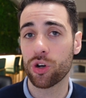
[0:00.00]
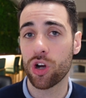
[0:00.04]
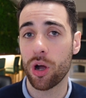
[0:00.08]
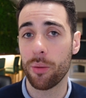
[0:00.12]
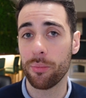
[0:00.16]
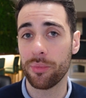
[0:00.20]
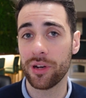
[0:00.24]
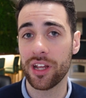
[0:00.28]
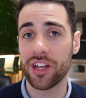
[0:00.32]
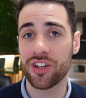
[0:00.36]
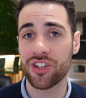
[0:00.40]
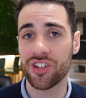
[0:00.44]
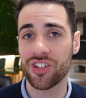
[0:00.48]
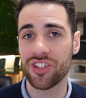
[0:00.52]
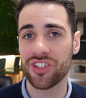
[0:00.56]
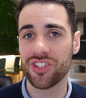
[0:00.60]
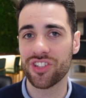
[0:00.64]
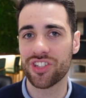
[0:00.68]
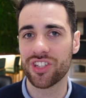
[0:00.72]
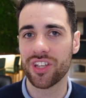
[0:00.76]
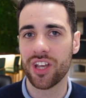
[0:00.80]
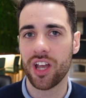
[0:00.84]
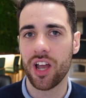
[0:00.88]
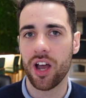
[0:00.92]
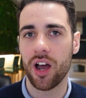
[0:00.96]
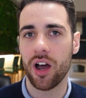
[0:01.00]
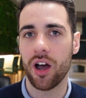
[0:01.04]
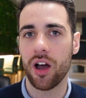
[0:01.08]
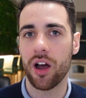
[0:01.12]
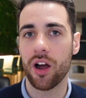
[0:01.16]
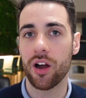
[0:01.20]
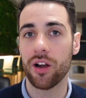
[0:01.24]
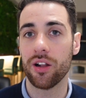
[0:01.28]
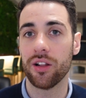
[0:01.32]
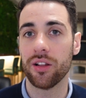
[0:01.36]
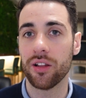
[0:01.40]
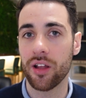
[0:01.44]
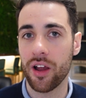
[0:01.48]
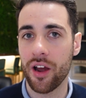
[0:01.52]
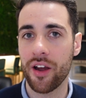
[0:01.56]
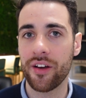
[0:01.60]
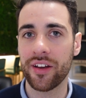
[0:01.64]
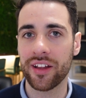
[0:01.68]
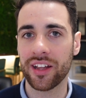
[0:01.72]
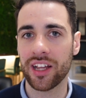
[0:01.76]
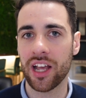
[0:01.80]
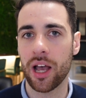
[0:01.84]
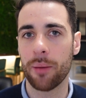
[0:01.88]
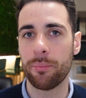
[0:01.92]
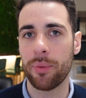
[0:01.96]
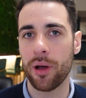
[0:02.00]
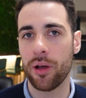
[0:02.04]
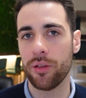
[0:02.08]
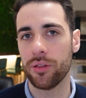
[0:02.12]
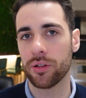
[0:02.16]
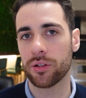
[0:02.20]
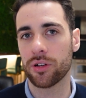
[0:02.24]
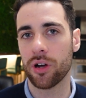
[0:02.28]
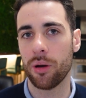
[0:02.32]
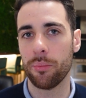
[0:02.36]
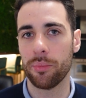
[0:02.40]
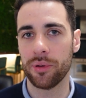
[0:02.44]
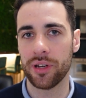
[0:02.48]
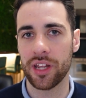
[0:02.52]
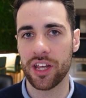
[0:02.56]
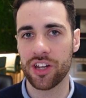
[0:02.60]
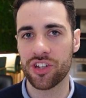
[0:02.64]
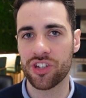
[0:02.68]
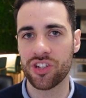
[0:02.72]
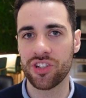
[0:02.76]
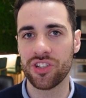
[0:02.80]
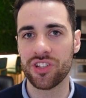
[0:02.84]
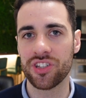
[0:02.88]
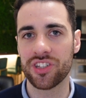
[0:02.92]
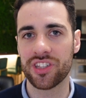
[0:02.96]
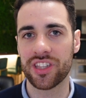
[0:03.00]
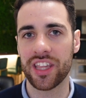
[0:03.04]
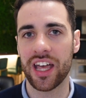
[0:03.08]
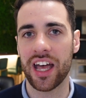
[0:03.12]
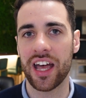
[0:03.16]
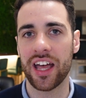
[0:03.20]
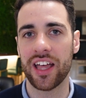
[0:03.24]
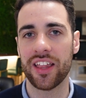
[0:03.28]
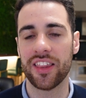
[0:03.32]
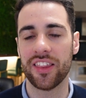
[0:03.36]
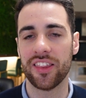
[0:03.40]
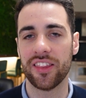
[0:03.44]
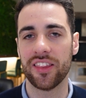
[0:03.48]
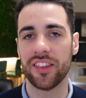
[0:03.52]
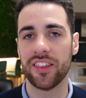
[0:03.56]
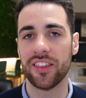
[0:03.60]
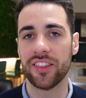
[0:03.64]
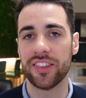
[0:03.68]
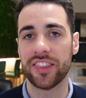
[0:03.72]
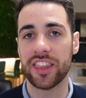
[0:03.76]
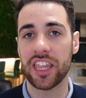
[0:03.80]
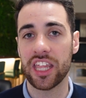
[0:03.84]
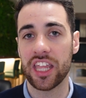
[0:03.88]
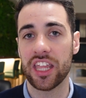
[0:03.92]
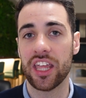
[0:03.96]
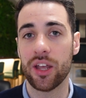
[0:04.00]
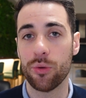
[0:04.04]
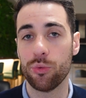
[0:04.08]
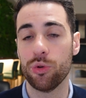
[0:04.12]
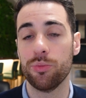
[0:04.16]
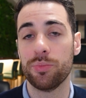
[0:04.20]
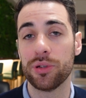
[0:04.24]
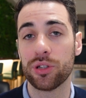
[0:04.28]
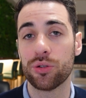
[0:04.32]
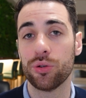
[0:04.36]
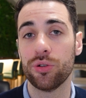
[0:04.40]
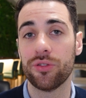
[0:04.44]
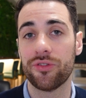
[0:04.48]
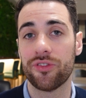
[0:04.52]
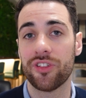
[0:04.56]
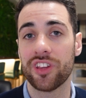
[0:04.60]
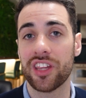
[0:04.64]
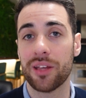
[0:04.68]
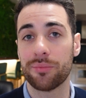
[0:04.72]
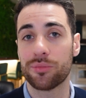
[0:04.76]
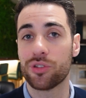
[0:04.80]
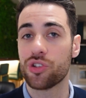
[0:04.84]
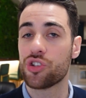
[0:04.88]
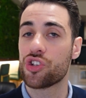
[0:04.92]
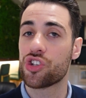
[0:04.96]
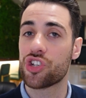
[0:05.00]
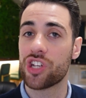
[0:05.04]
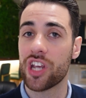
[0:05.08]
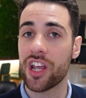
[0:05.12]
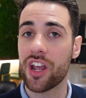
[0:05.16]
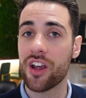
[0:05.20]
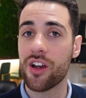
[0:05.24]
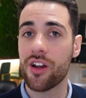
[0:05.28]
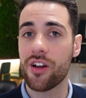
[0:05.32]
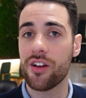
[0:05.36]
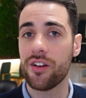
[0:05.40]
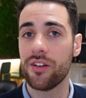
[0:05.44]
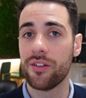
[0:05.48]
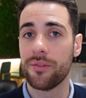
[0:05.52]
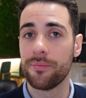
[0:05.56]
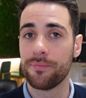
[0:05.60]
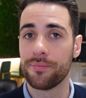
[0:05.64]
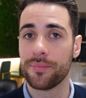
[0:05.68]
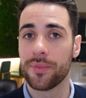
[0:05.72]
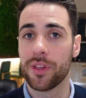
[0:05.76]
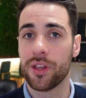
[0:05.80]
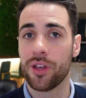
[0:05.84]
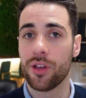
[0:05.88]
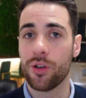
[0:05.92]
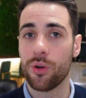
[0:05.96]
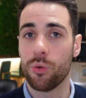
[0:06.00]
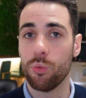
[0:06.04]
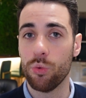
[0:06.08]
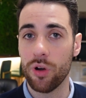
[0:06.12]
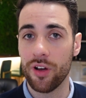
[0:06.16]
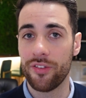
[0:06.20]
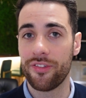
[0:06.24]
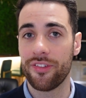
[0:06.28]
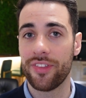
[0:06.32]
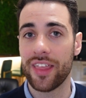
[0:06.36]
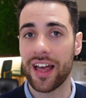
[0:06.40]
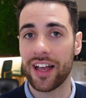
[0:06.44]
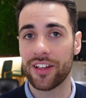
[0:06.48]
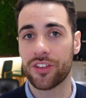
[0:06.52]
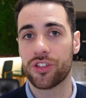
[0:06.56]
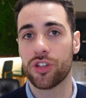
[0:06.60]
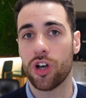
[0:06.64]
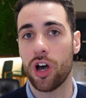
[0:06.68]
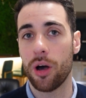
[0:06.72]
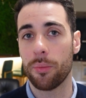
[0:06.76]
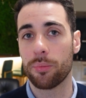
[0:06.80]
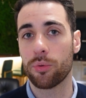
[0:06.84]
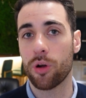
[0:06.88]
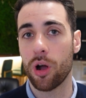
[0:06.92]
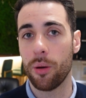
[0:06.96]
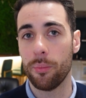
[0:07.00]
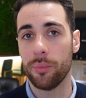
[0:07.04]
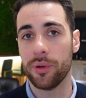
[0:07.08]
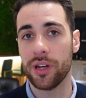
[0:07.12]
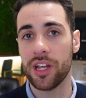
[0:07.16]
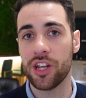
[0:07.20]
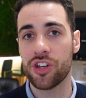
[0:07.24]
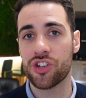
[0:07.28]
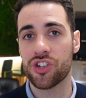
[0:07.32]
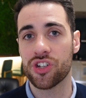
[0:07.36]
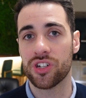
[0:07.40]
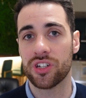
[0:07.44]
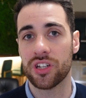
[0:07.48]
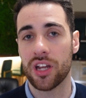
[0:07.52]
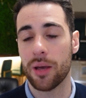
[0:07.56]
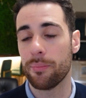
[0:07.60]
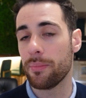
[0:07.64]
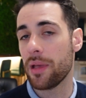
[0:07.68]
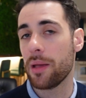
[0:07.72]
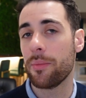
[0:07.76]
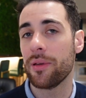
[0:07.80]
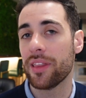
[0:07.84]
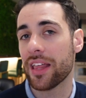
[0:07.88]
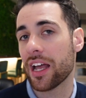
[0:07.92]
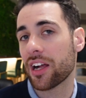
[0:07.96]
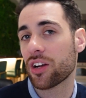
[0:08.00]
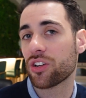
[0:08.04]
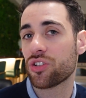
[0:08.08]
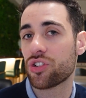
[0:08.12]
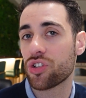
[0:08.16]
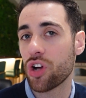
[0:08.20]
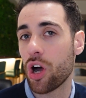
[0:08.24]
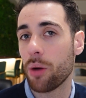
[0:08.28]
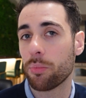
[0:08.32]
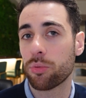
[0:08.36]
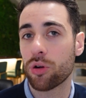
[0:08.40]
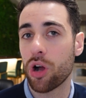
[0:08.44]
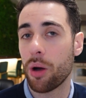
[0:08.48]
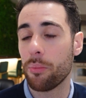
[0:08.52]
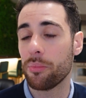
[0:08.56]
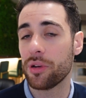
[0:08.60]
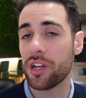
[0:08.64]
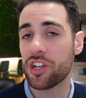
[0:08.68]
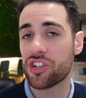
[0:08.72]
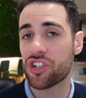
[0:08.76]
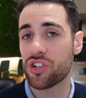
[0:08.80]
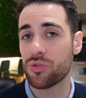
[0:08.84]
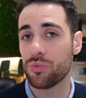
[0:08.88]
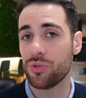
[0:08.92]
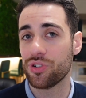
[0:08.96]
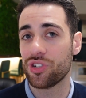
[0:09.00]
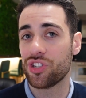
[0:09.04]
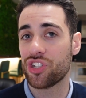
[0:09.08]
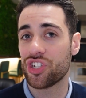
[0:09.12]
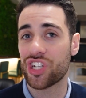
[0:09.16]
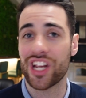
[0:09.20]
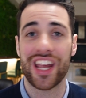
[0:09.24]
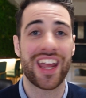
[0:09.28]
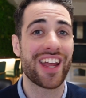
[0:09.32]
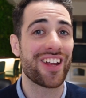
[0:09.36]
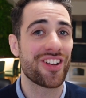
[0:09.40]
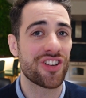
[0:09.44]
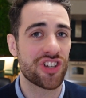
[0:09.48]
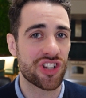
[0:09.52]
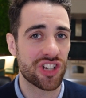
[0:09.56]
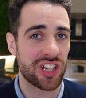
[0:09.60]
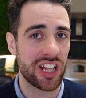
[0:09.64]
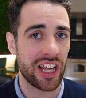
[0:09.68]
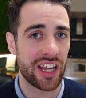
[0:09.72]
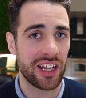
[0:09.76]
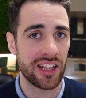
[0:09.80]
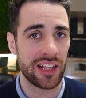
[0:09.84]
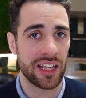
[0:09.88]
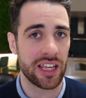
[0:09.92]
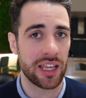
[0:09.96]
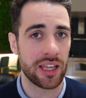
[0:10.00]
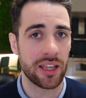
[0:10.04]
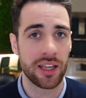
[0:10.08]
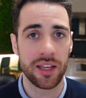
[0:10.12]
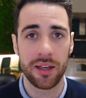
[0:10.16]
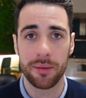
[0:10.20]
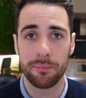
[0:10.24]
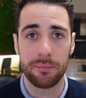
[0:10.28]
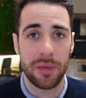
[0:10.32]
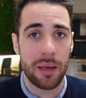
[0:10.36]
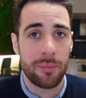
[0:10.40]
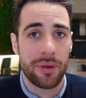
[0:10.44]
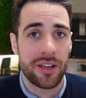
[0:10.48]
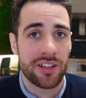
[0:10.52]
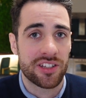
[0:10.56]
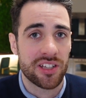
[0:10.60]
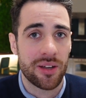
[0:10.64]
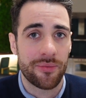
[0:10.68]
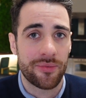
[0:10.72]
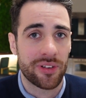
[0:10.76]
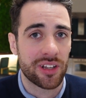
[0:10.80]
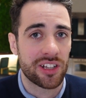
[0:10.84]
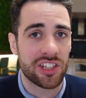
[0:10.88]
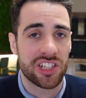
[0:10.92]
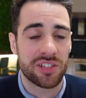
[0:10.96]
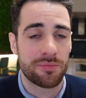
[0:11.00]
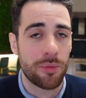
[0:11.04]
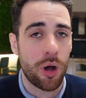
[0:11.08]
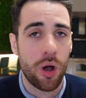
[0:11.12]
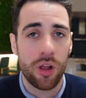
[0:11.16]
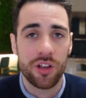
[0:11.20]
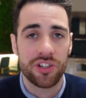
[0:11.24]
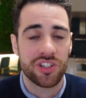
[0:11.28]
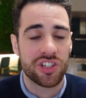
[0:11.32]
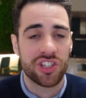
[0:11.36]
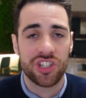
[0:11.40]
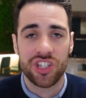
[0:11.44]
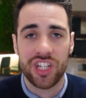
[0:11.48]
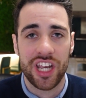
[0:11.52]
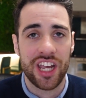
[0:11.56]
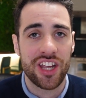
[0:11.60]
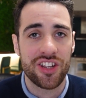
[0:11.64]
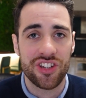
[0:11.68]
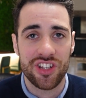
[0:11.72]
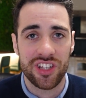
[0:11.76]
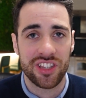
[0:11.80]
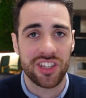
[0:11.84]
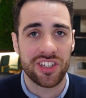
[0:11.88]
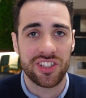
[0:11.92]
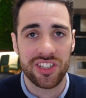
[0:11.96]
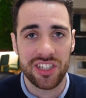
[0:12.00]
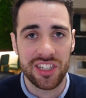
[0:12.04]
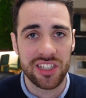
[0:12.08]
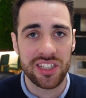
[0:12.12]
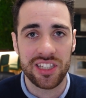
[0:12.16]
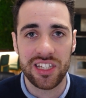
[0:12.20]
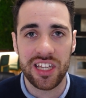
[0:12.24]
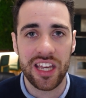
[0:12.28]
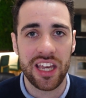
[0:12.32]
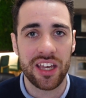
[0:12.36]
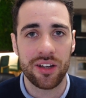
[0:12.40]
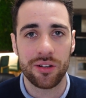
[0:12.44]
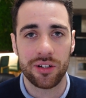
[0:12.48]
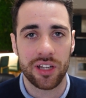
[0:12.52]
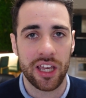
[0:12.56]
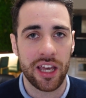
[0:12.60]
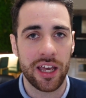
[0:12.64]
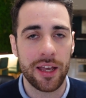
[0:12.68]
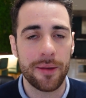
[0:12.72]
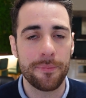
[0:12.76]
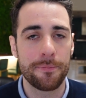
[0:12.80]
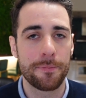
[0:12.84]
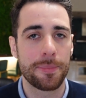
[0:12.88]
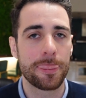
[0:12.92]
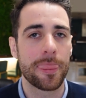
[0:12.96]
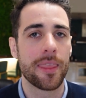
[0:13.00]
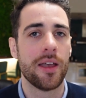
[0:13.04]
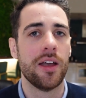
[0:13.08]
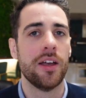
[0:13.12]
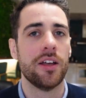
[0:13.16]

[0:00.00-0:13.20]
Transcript: combinations, are learning about the combinations that it would be good for them to share with that top combination. And maybe that top combination would change slightly. Maybe it's something as small as just changing the CTA, okay?